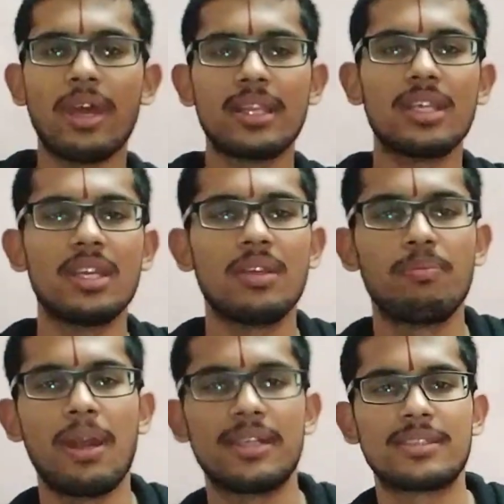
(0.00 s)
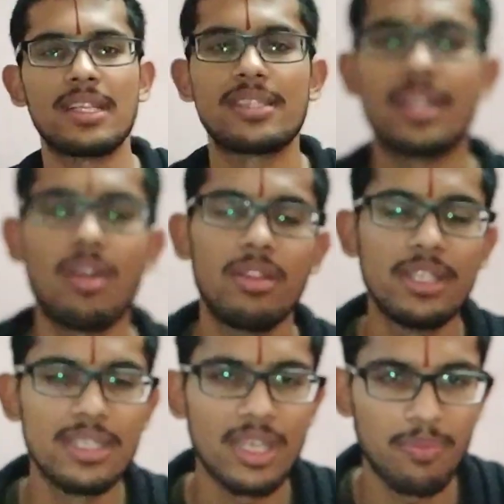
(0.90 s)
the blood cells and all
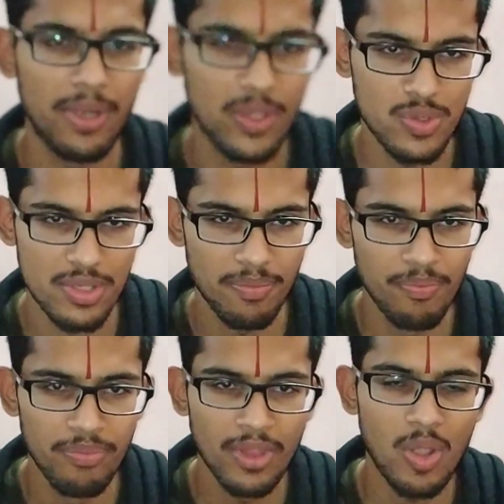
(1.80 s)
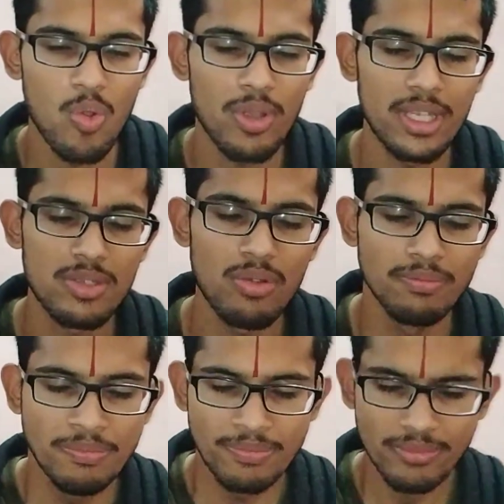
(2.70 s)
these are produced. Okay, so
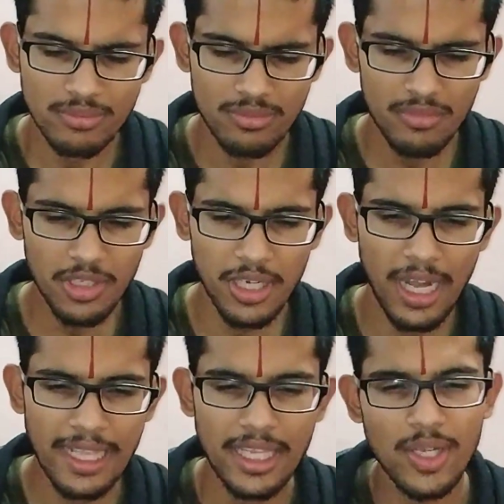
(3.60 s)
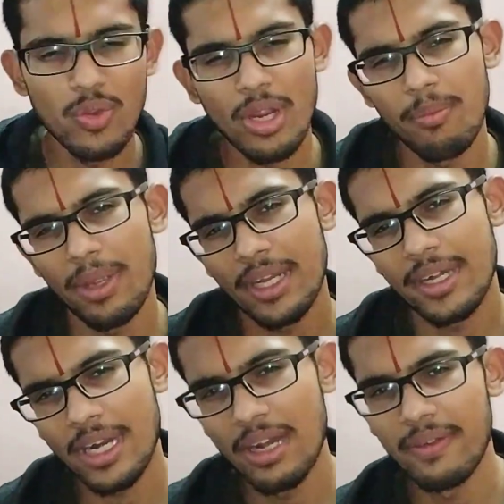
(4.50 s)
like that you can make
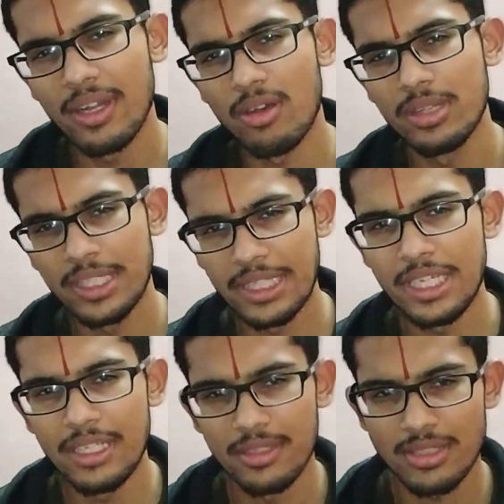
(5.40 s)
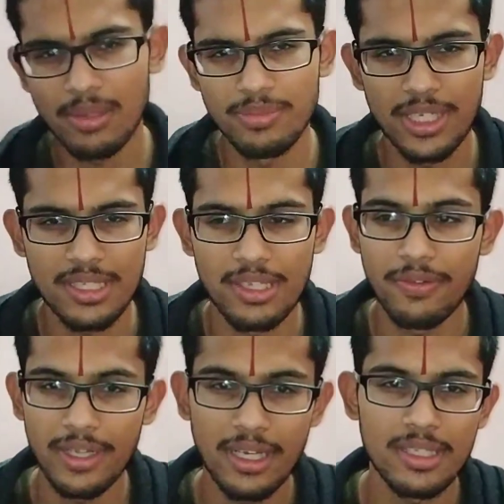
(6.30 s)
it relevant all the 3 subjects.
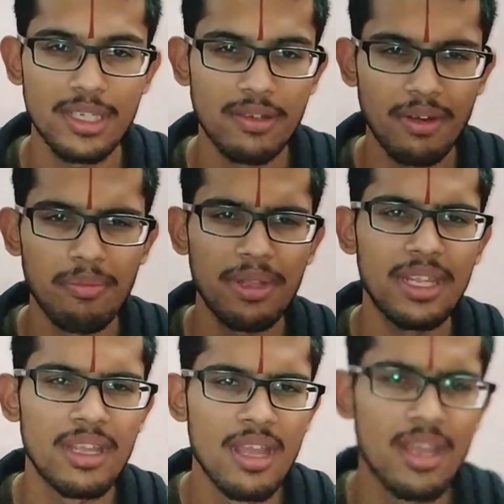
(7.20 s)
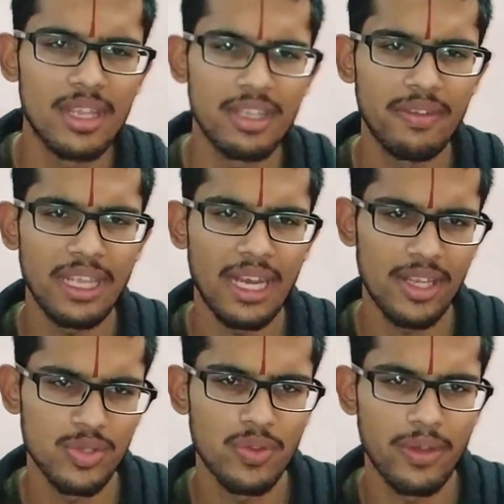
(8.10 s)
If it is, it will be giving an
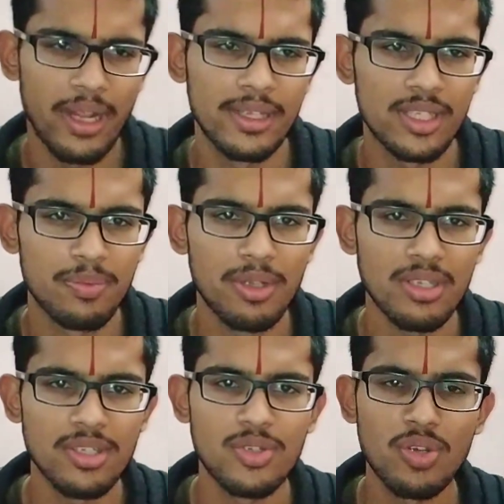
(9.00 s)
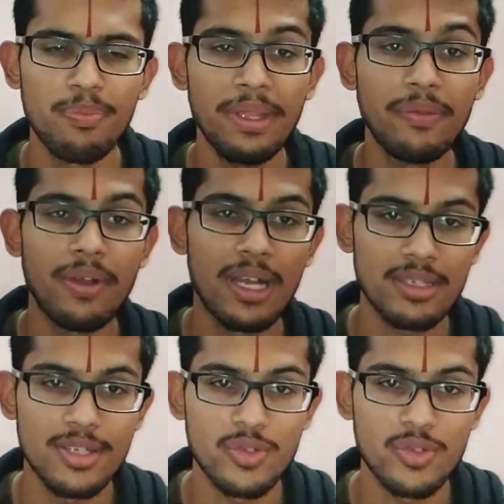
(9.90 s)
edge over others, because it should be vast,